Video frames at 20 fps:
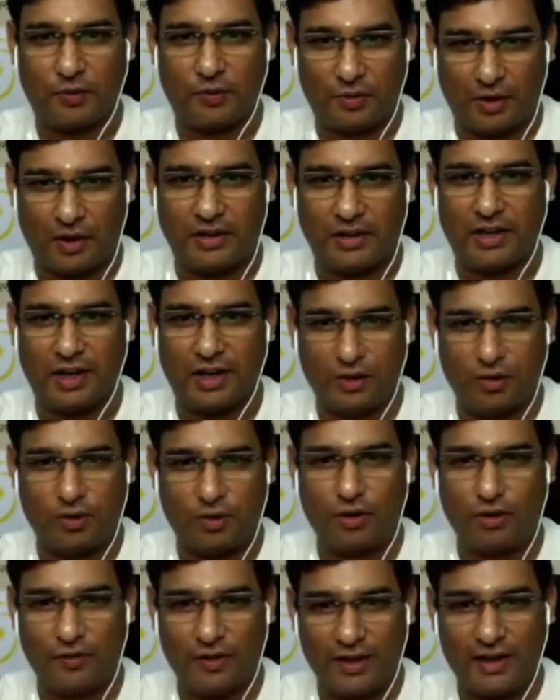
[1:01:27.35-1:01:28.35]
I take note
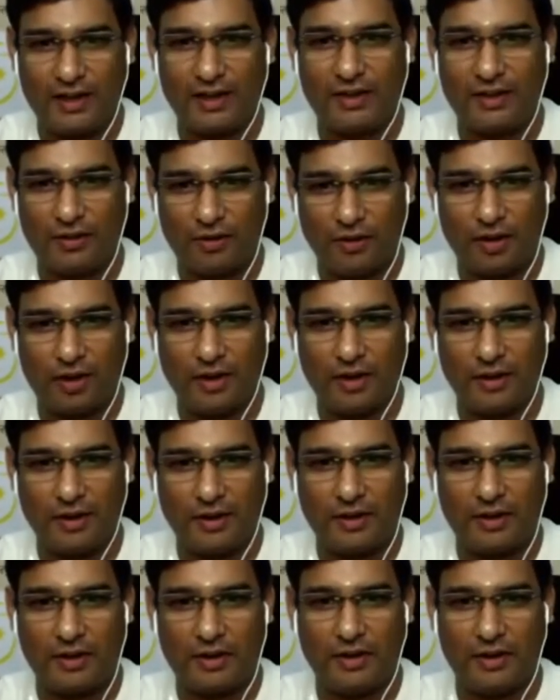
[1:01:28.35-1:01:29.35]
of that. Okay.
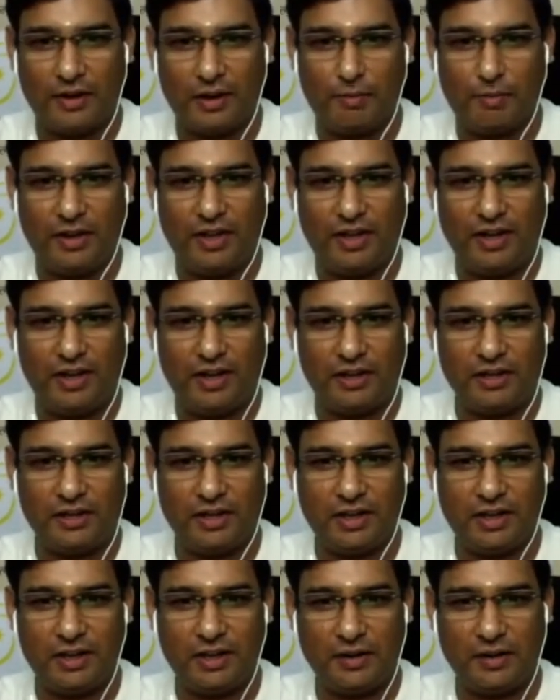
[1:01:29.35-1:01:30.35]
Badrinath
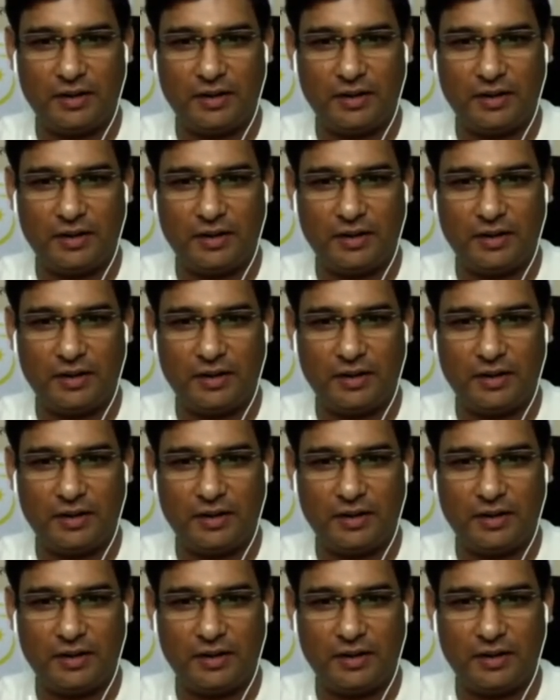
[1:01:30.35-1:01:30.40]
ji.